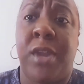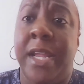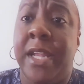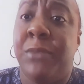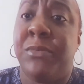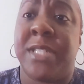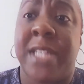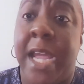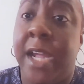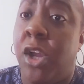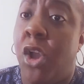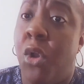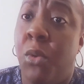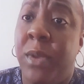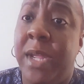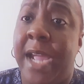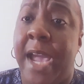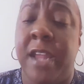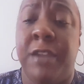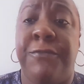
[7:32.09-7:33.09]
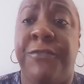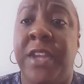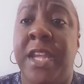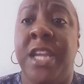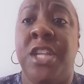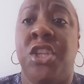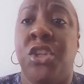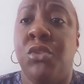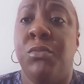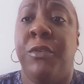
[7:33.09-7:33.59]
and it was like, oh, we got to
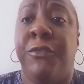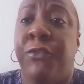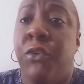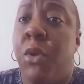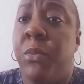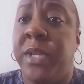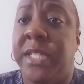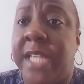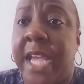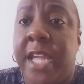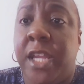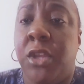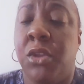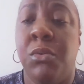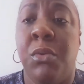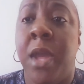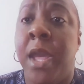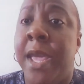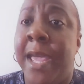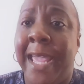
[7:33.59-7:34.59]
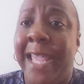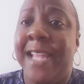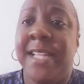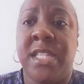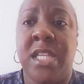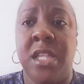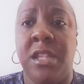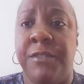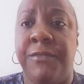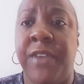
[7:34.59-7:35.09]
feed you before we take you
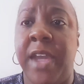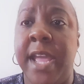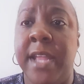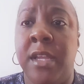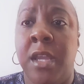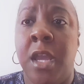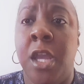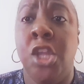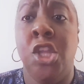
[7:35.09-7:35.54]
into the vet.